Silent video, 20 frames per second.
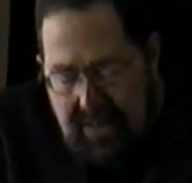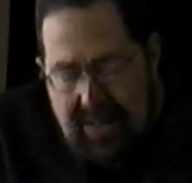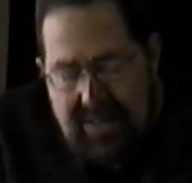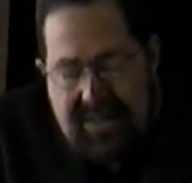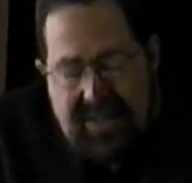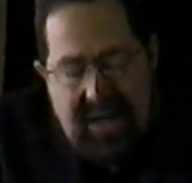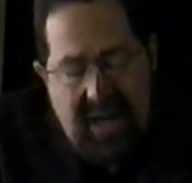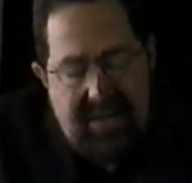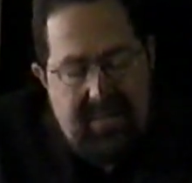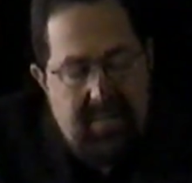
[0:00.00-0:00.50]

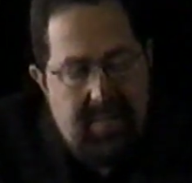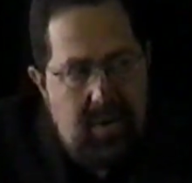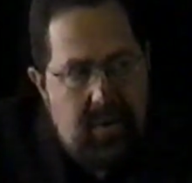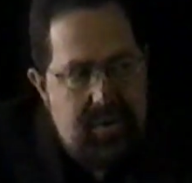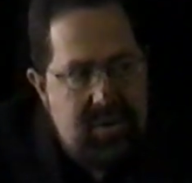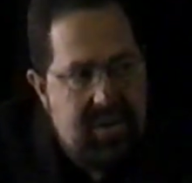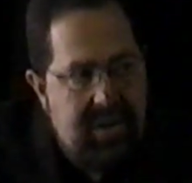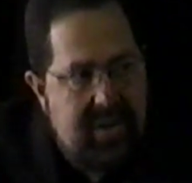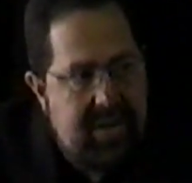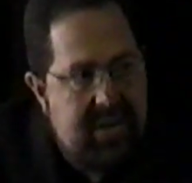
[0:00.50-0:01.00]
It set in
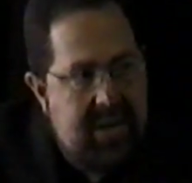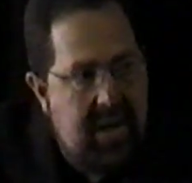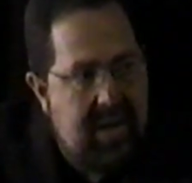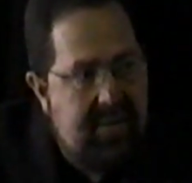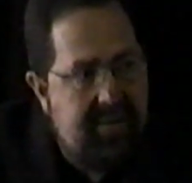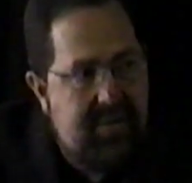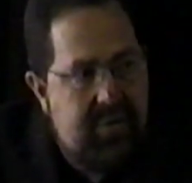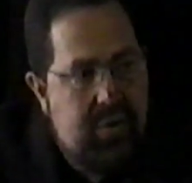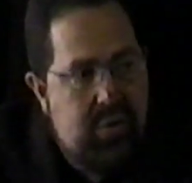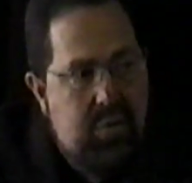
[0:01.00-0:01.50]
motion a
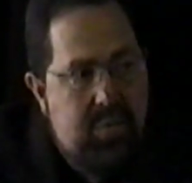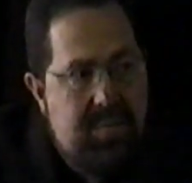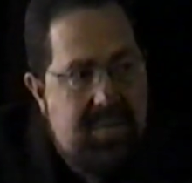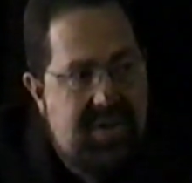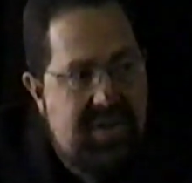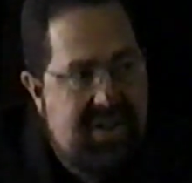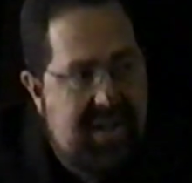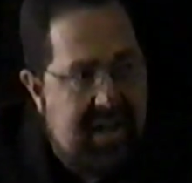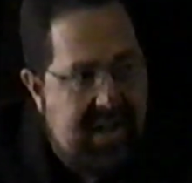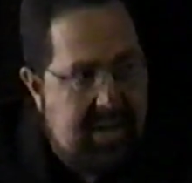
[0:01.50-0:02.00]
kind of
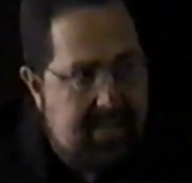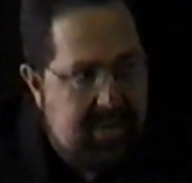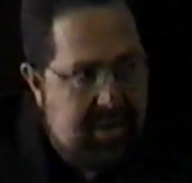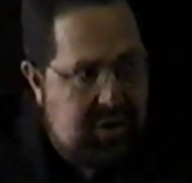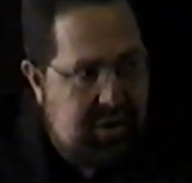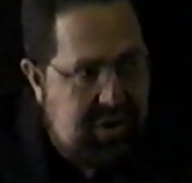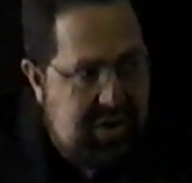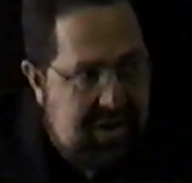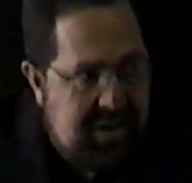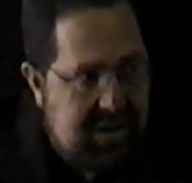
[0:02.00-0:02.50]
doomsday
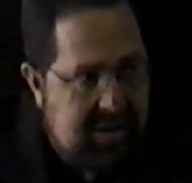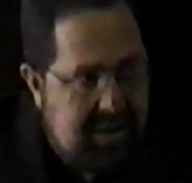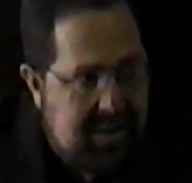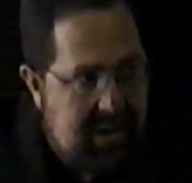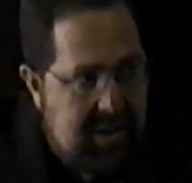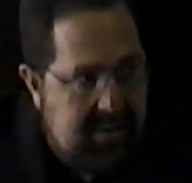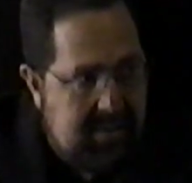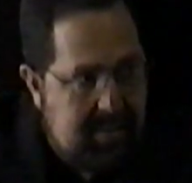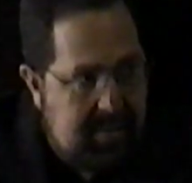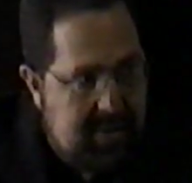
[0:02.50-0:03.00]
machine, in
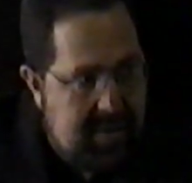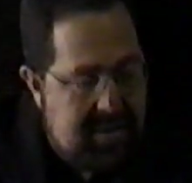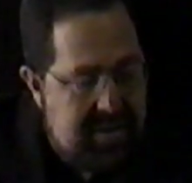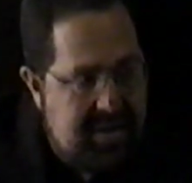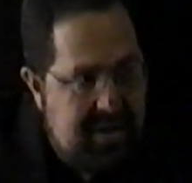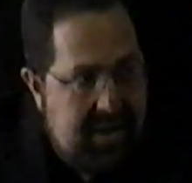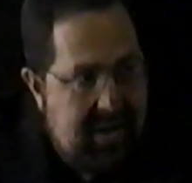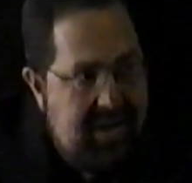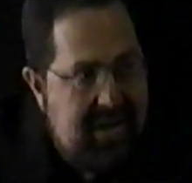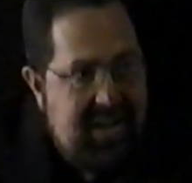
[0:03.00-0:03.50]
other
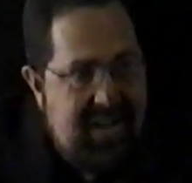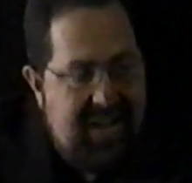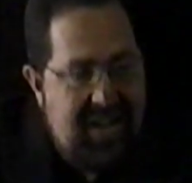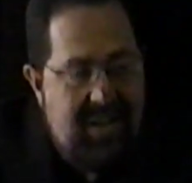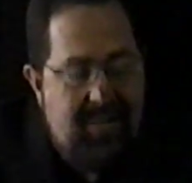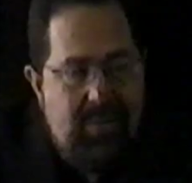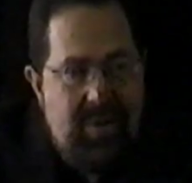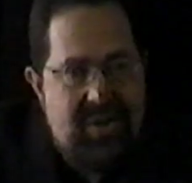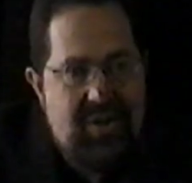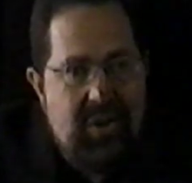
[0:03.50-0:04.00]
words,
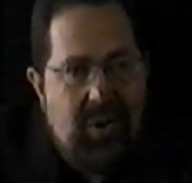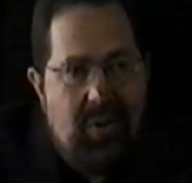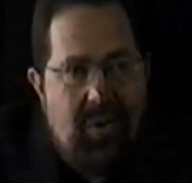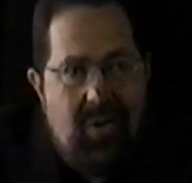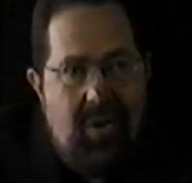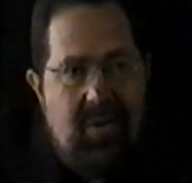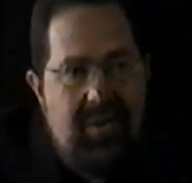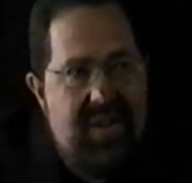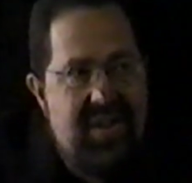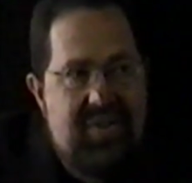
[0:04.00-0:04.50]
in which
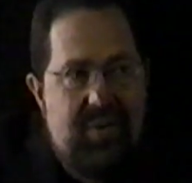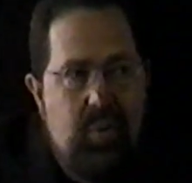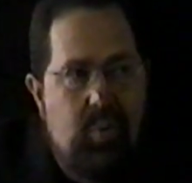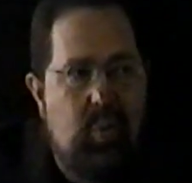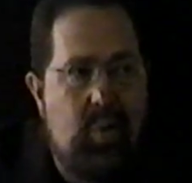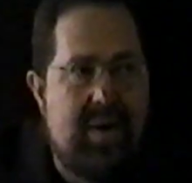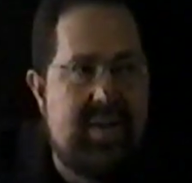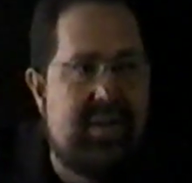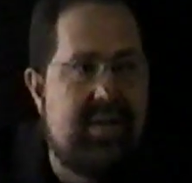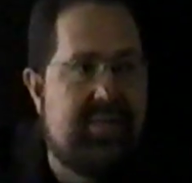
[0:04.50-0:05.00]
all this
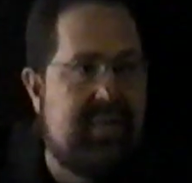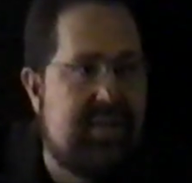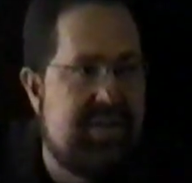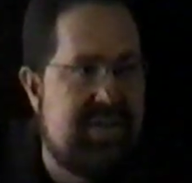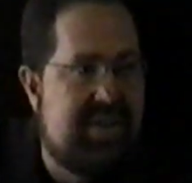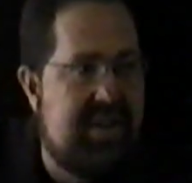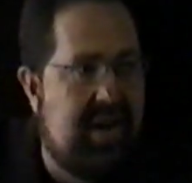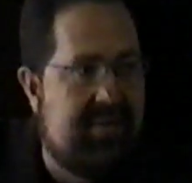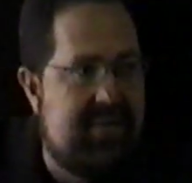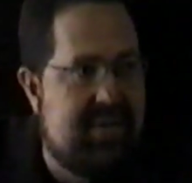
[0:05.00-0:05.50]
wonderful
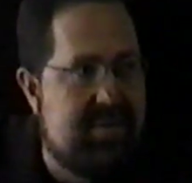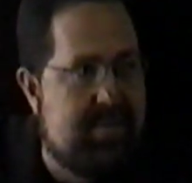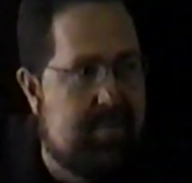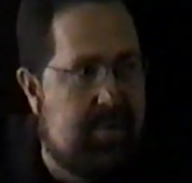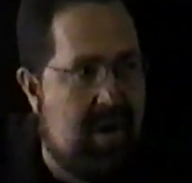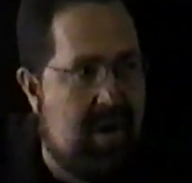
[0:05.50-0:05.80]
stuff is